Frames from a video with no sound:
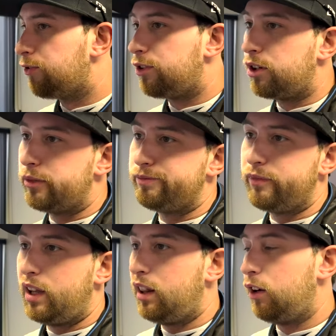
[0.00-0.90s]
for
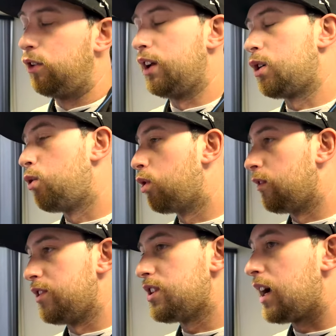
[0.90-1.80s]
literally a quarter
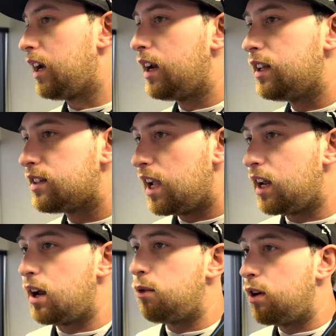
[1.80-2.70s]
of a second. I didn't take
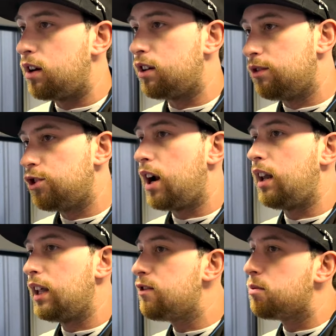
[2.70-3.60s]
it. I wanted to try to
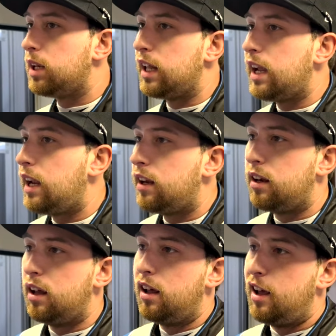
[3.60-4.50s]
leave him a lane, and
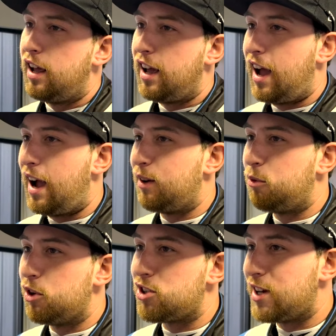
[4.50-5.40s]
I
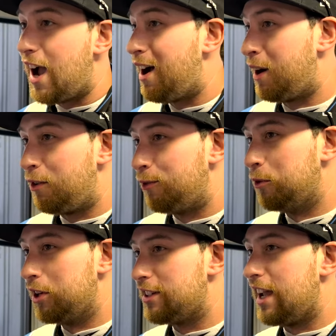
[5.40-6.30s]
wish now I
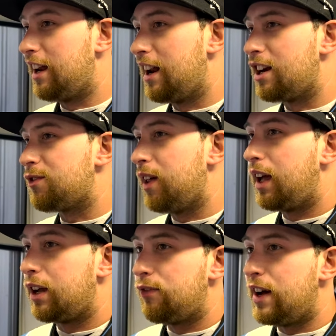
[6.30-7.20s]
would have taken it. I just felt
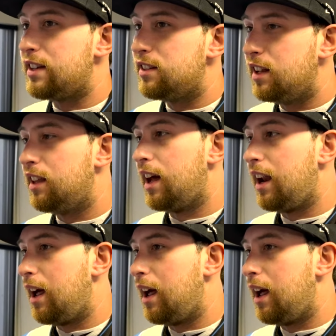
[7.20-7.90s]
like if I did that,